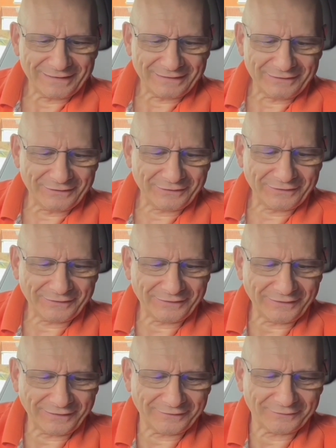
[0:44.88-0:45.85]
look at
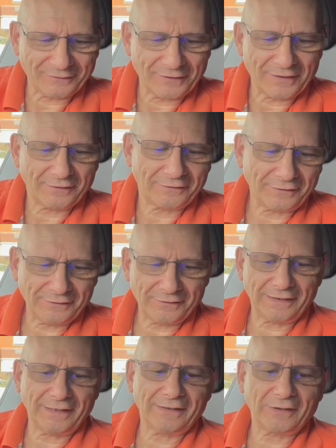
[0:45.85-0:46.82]
this, right? So you
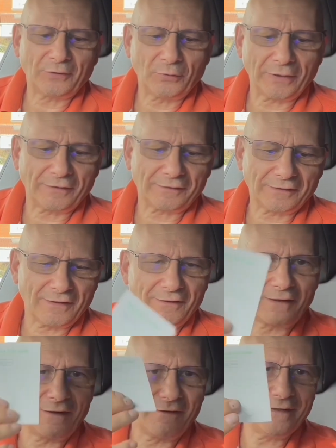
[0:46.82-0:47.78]
get the quick start
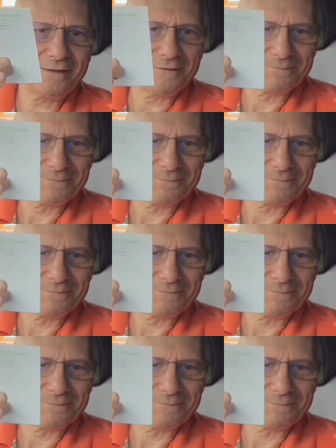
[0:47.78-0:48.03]
guide,